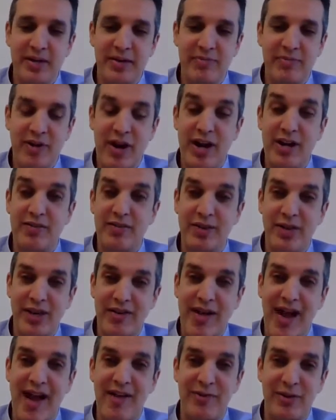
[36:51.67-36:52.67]
for any of you that
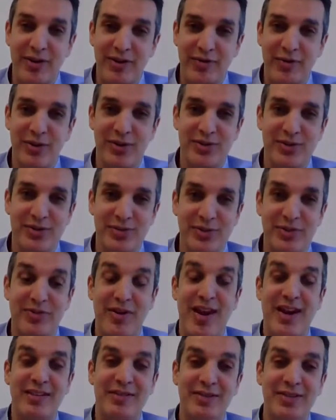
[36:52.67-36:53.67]
have one of those, for
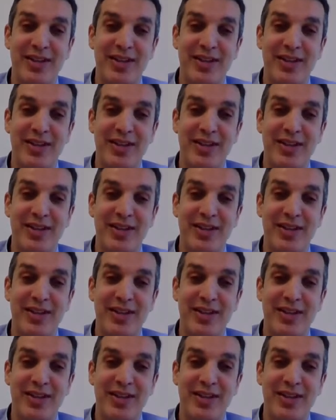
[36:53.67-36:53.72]
any of you